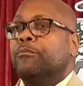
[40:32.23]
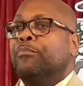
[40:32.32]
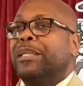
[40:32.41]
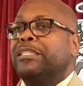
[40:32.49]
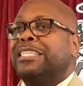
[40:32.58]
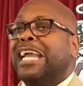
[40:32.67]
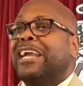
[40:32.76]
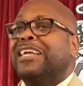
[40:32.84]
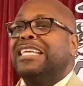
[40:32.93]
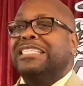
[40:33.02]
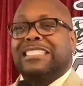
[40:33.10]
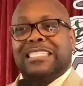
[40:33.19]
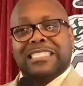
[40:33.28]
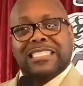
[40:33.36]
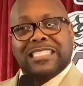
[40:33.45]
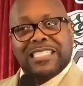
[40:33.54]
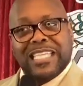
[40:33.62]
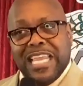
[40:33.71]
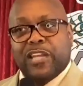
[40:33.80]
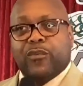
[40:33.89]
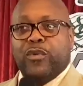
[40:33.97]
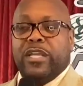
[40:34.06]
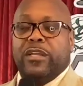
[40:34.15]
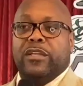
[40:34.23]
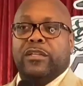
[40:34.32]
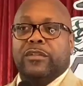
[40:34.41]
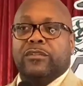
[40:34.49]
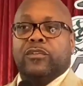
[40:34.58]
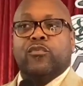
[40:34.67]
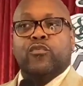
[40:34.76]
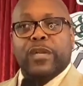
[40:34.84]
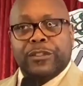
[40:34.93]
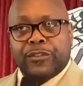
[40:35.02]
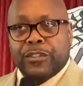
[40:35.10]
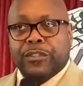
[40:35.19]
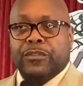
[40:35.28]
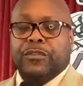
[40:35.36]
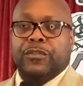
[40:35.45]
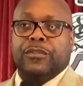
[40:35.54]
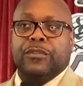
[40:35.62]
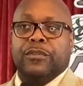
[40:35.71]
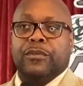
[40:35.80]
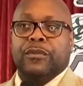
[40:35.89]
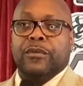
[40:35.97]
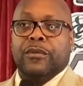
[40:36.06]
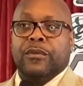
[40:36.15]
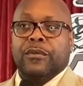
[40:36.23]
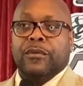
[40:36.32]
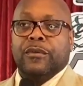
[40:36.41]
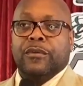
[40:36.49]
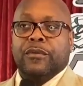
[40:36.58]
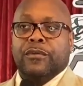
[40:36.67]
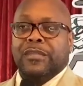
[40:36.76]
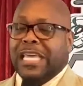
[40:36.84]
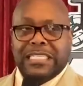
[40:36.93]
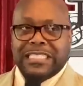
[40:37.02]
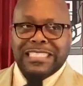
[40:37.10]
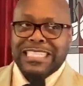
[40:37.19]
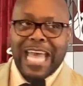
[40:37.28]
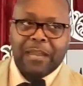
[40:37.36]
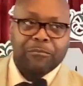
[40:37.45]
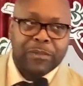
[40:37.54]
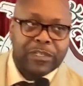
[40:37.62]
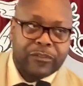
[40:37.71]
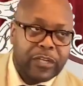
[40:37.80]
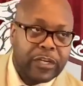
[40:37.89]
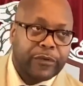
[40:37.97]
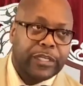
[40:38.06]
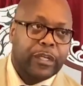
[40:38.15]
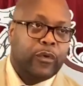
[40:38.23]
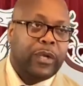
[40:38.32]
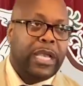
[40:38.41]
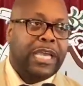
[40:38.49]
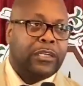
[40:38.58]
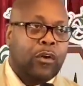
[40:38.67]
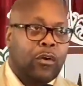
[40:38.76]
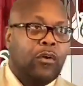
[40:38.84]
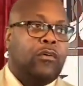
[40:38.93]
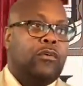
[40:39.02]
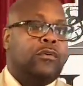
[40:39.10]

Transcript: But there is a secret to riches yes. that is not material at all.